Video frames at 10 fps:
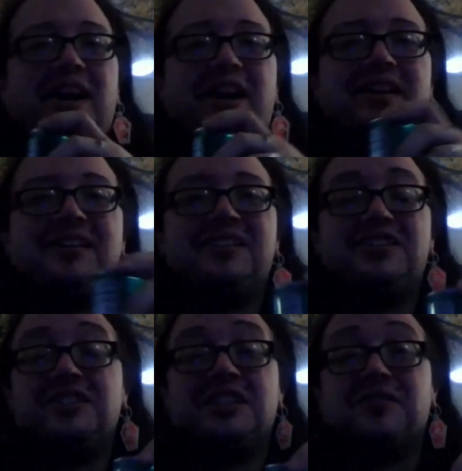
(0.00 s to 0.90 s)

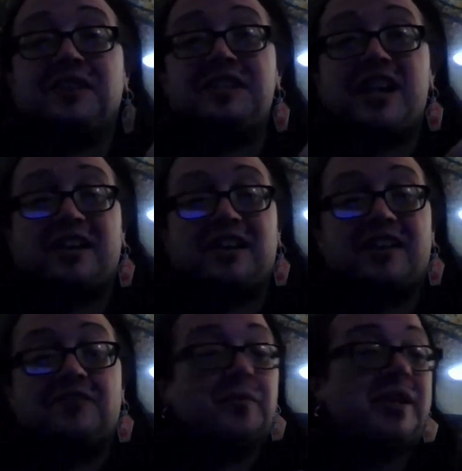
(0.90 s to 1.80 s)
It's really telling.
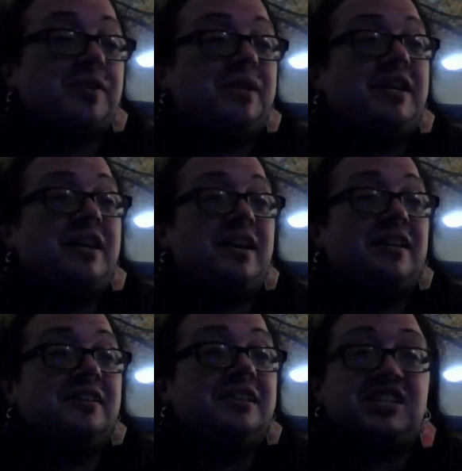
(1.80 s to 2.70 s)
Like, for me to be
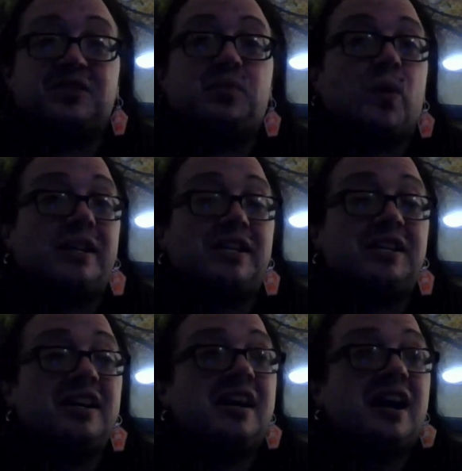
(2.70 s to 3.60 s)

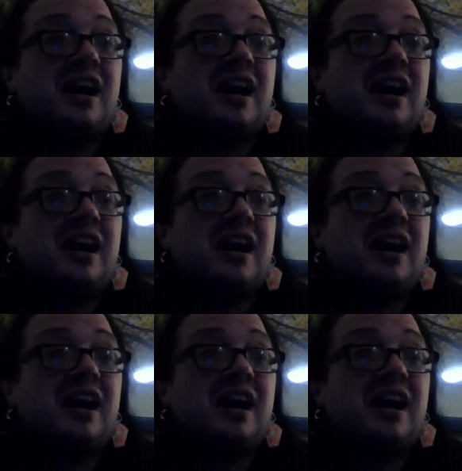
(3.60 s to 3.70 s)
disappointed,